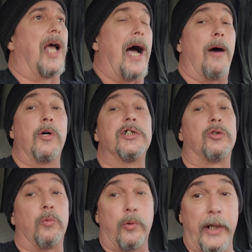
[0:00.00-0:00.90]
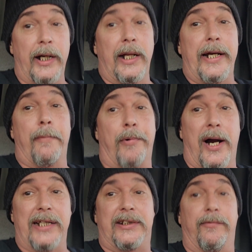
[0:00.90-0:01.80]
I was really
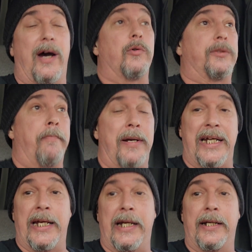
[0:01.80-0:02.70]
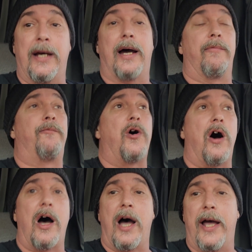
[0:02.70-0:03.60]
abrasive. I was mean. I
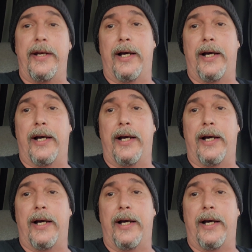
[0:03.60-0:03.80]
fought.